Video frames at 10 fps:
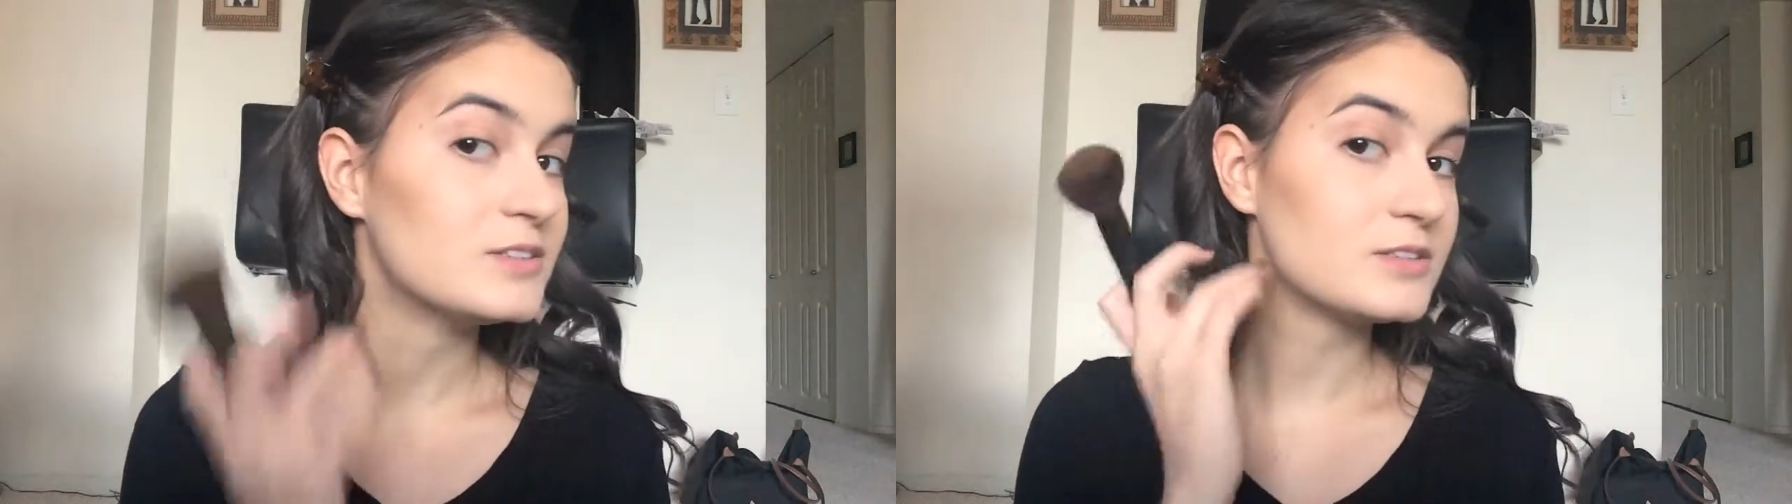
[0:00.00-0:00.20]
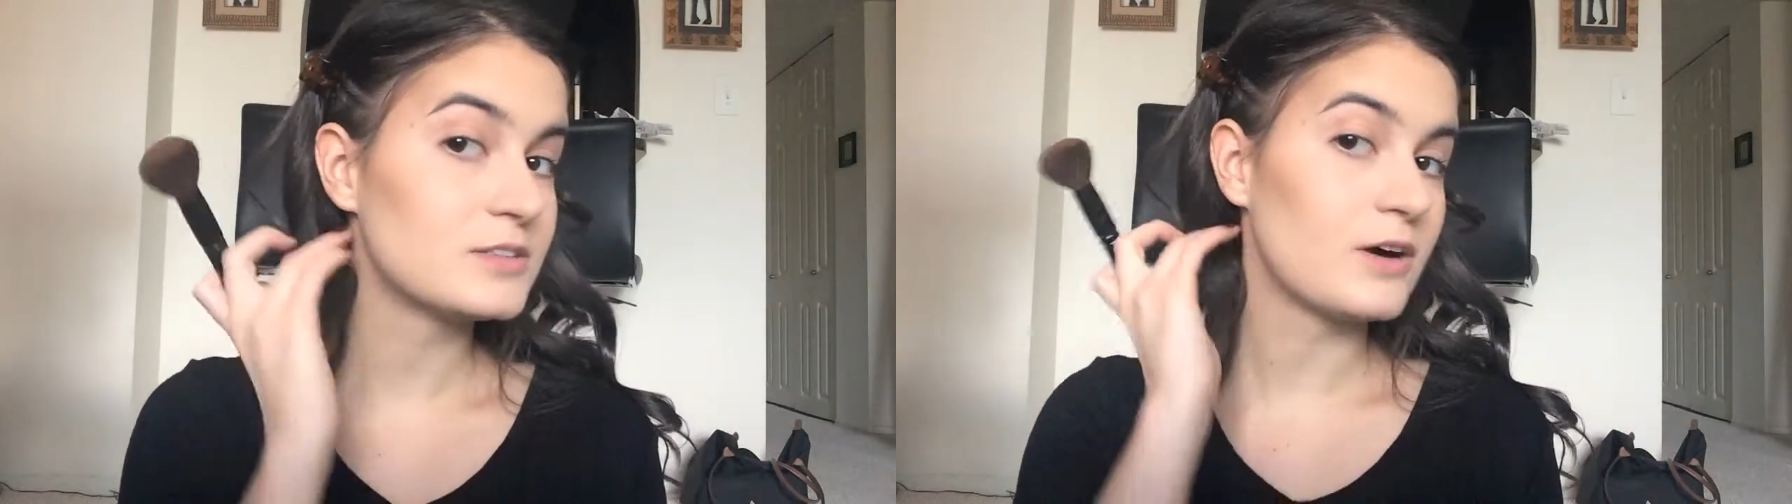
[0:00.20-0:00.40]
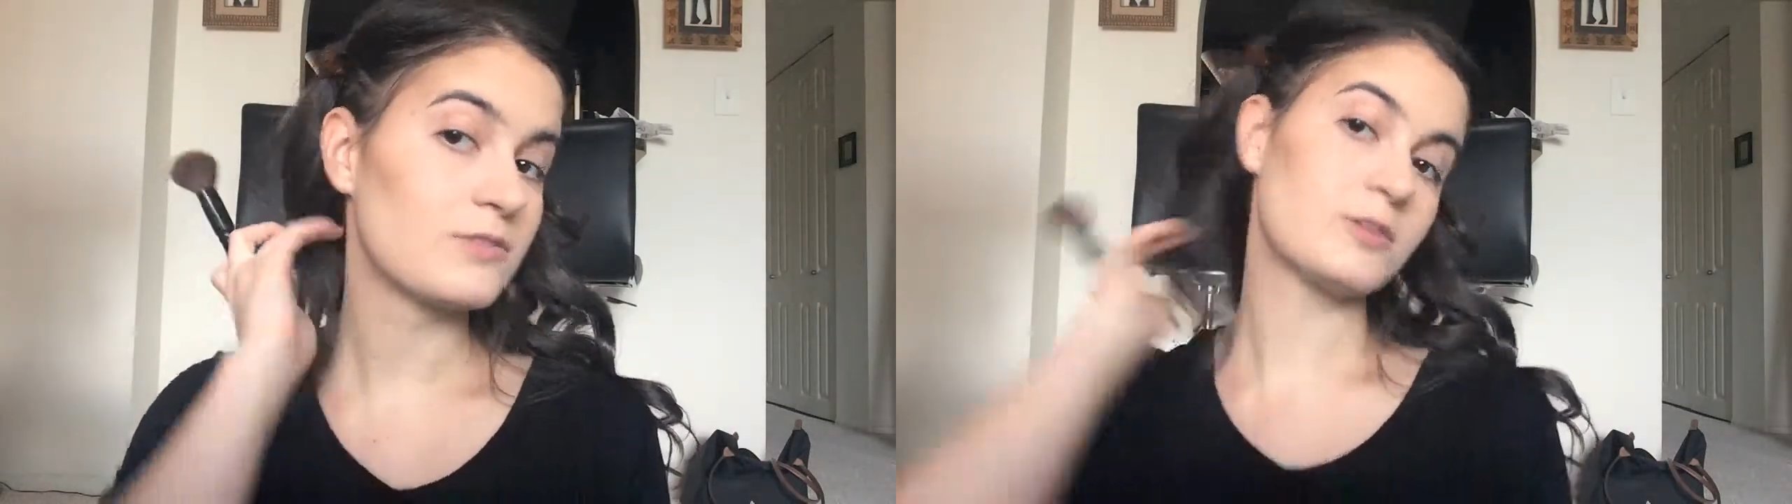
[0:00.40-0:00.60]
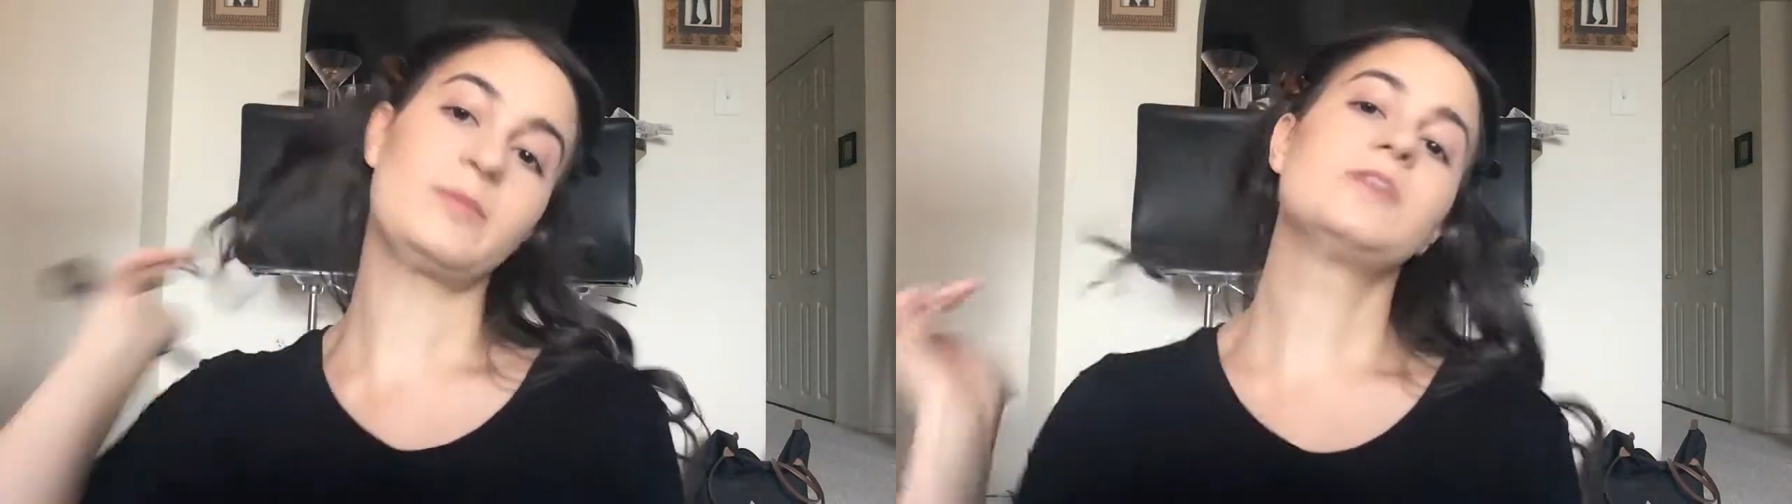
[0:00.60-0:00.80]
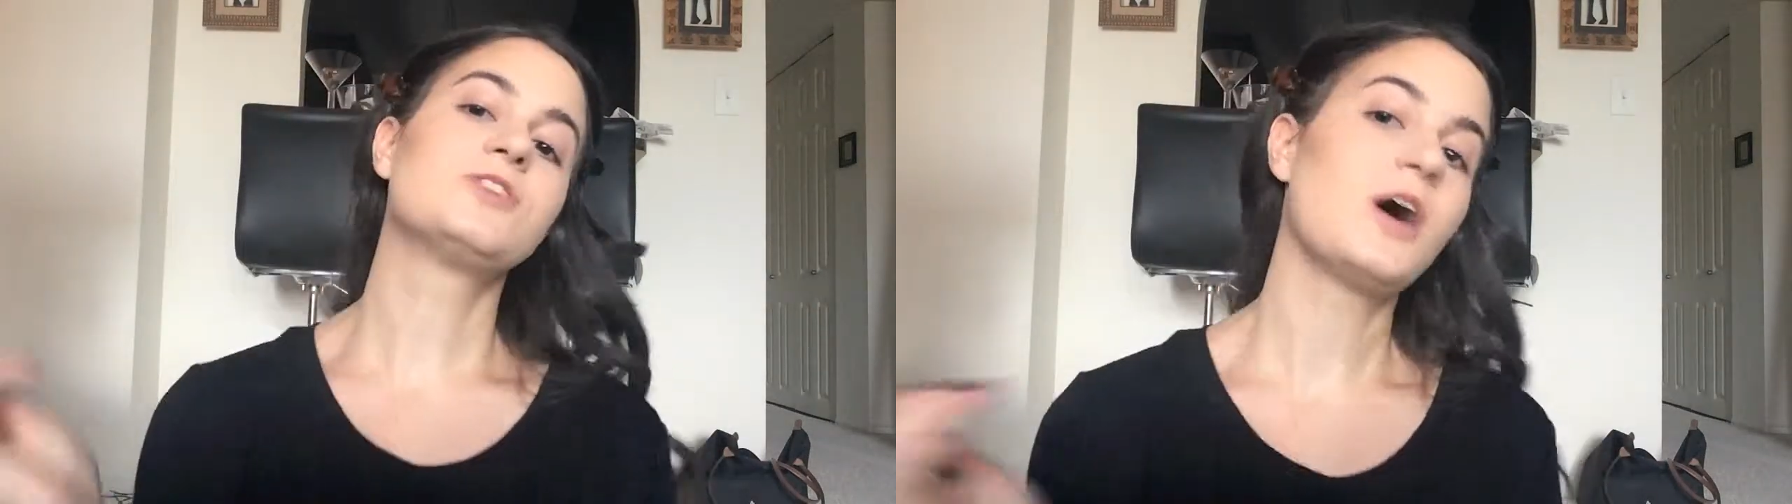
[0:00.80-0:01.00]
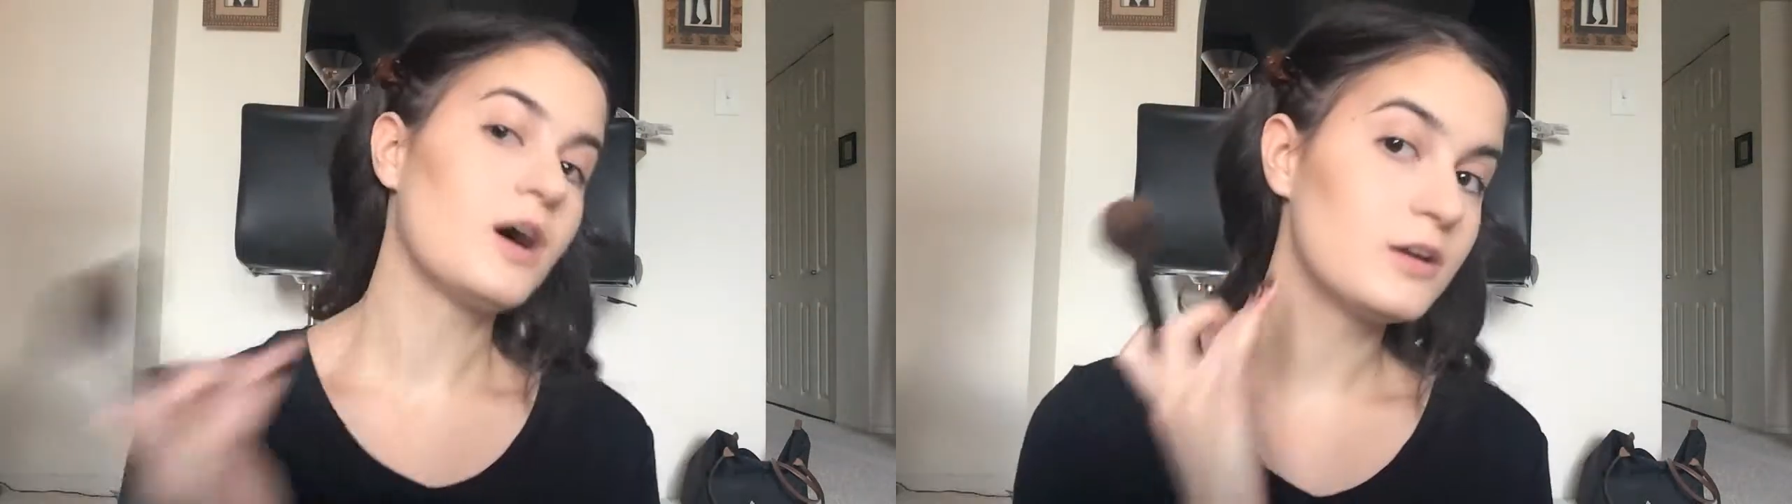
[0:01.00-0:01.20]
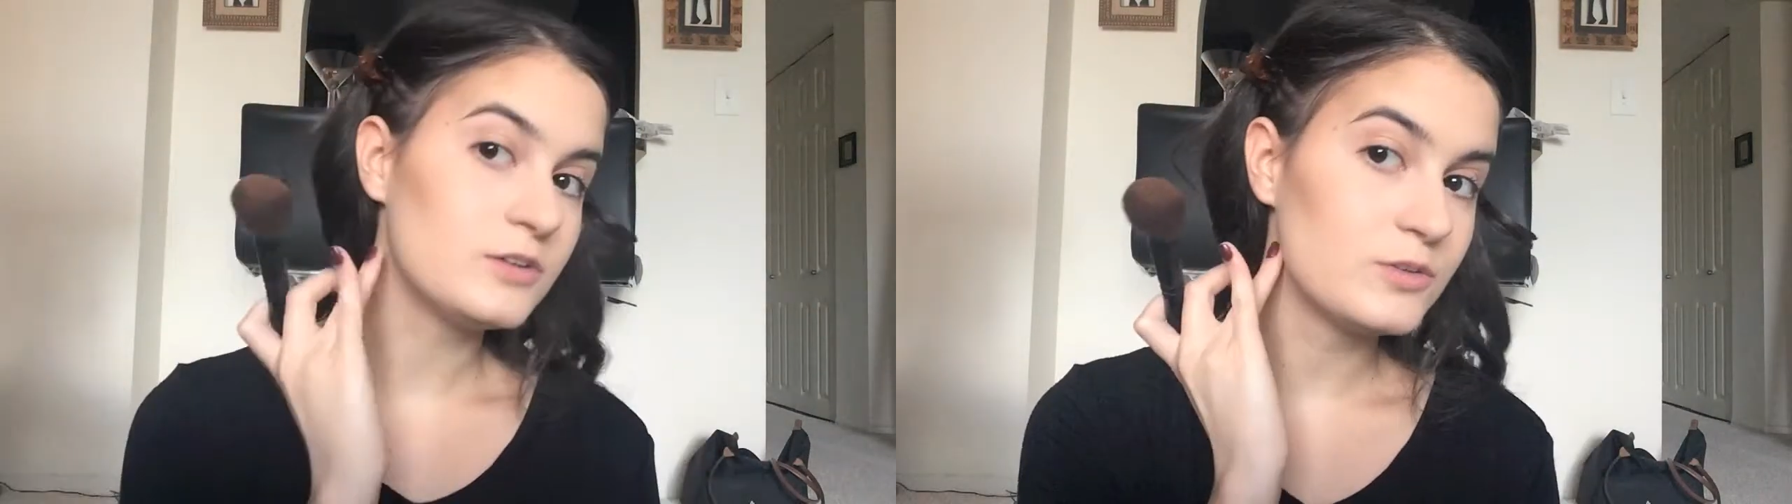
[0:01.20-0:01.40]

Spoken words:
So for my jaw,